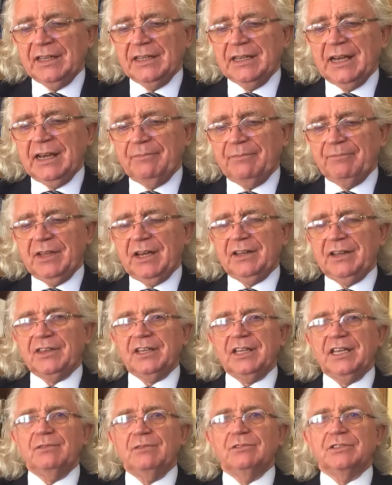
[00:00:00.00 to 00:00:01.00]
yeah, I
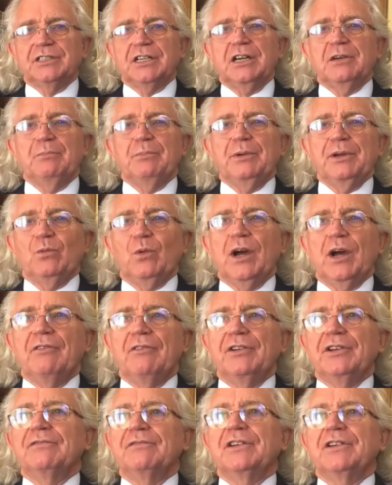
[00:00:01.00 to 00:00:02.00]
think he was a bit
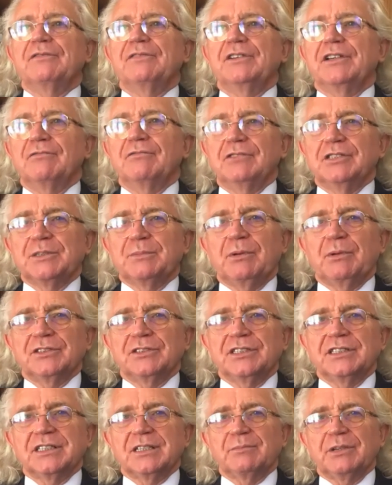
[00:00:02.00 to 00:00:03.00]
wary of giving
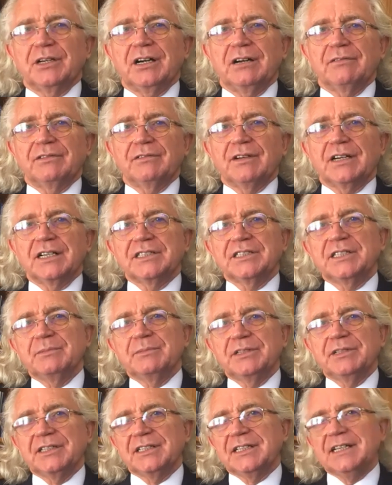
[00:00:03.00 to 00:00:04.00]
responses on behalf of
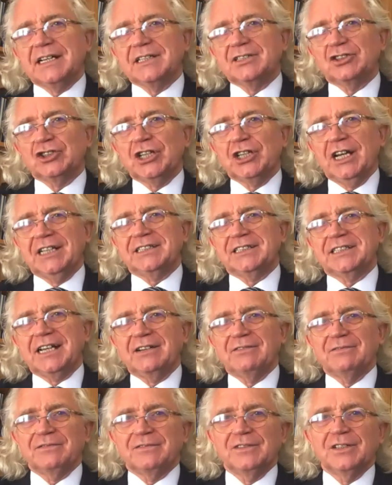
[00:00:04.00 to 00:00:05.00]
ICB that he hadn't checked
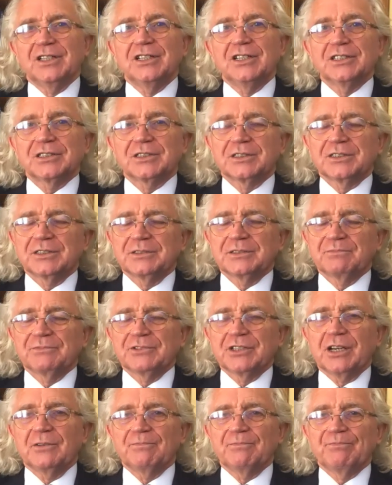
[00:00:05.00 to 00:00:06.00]
out first.
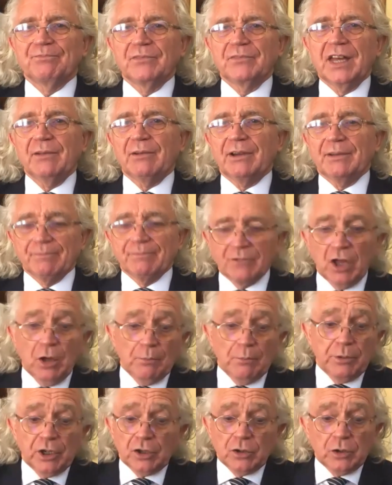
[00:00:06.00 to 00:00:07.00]
So anyway,
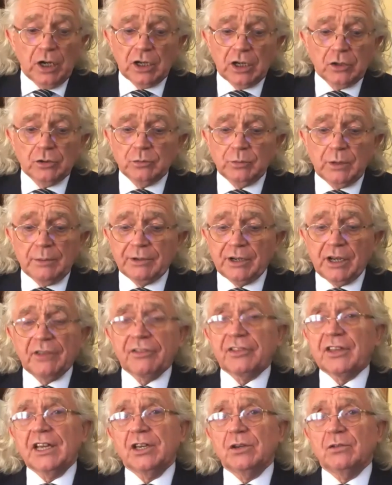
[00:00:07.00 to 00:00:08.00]
but a good webinar.
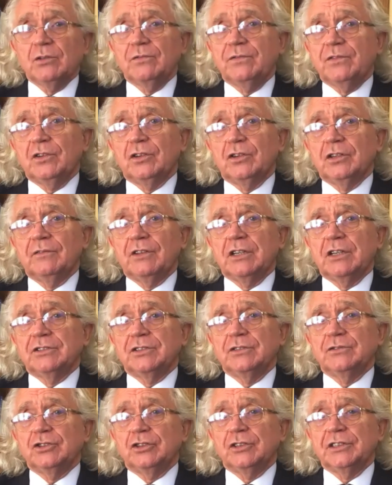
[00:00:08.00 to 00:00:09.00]
Thank you for all of
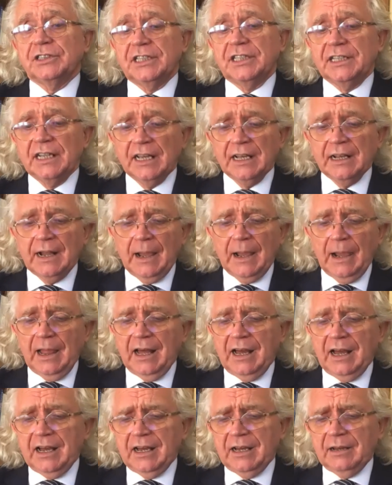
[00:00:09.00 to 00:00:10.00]
those who joined in.
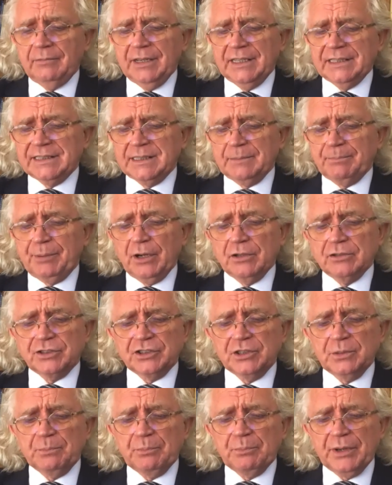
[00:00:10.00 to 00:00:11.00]
It's
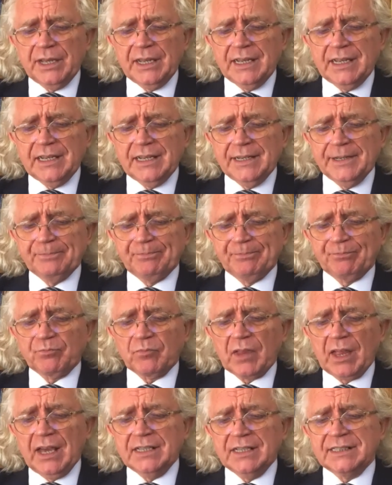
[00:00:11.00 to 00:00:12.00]
supposed to be
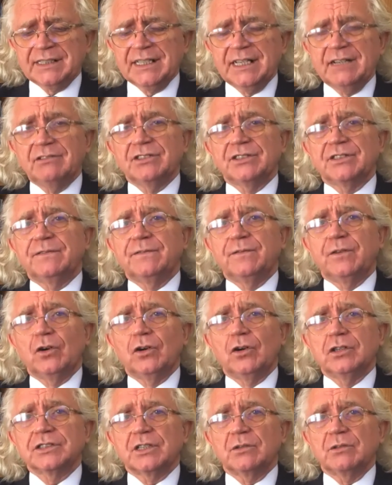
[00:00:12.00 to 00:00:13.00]
a series of
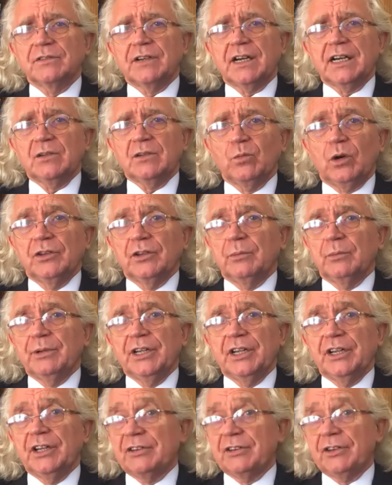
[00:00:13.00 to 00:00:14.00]
4, so we've 1, there'll
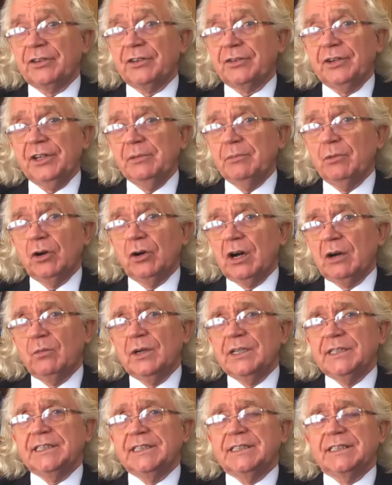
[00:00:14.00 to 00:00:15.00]
be another 3 more. I'm
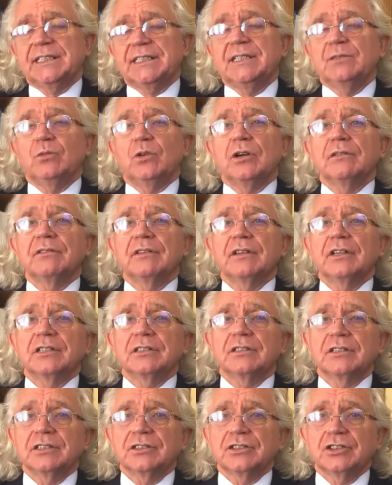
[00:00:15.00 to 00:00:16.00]
waiting to see what
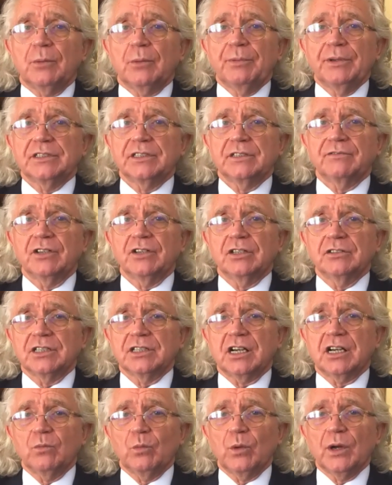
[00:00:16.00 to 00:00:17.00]
the topics of those
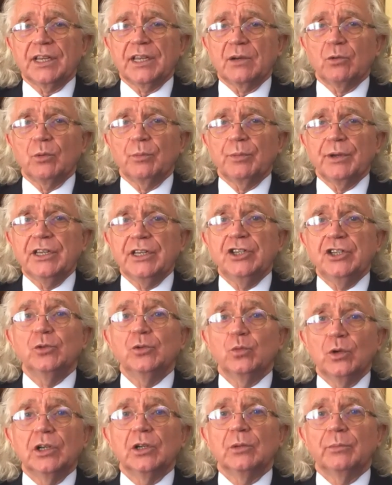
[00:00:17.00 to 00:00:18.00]
are and when they will be.
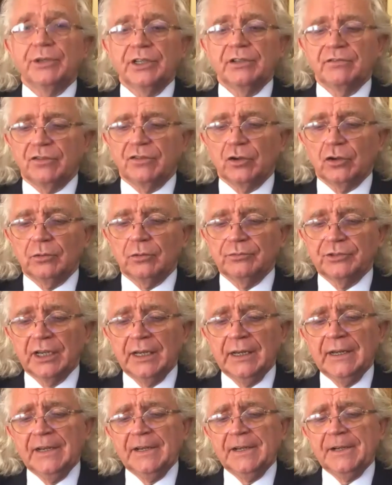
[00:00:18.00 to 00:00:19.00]
You will be informed.
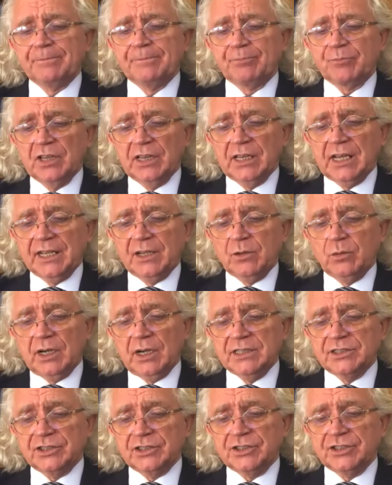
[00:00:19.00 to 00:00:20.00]

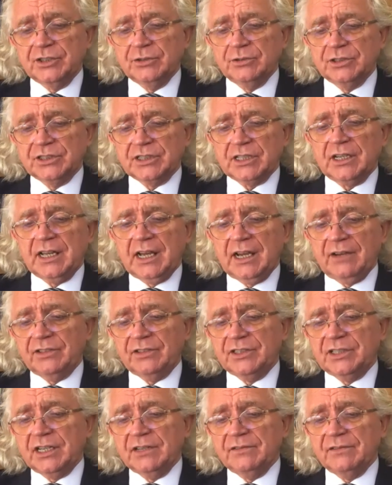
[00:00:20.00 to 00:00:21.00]
Likewise, as soon as I have
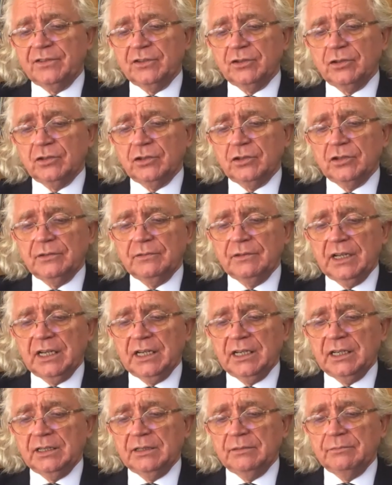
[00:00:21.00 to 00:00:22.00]
a date for
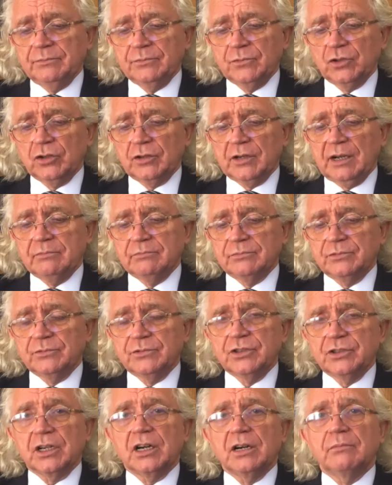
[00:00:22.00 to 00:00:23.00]
Khurram
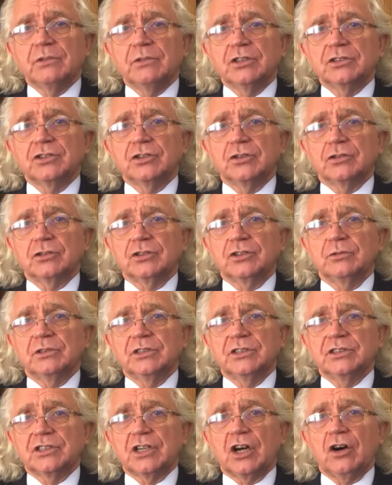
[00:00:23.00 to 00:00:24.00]
to come and talk to
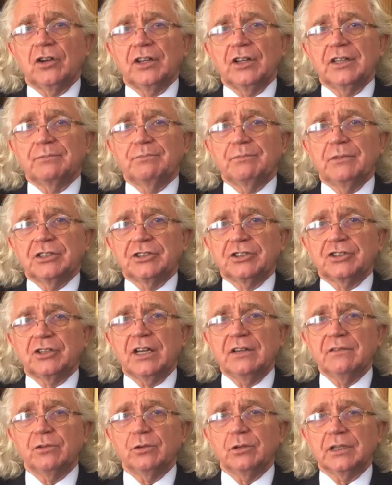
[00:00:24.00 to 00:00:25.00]
us on a
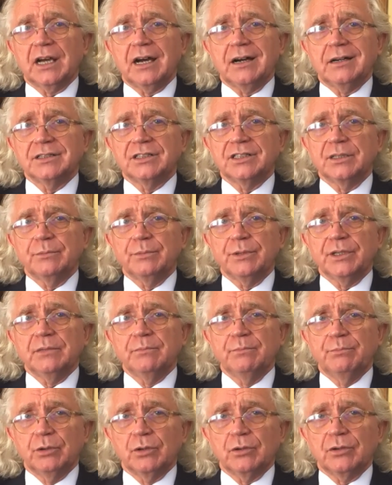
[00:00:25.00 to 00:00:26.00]
straightforward
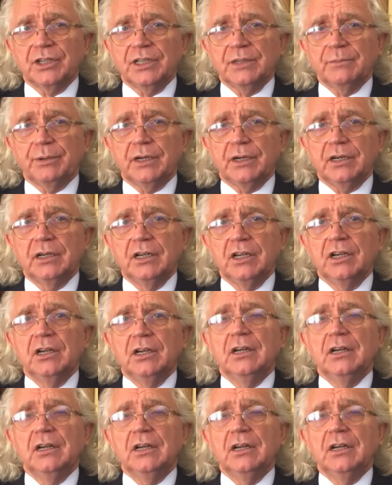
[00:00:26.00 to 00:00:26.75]
ICB bookkeeper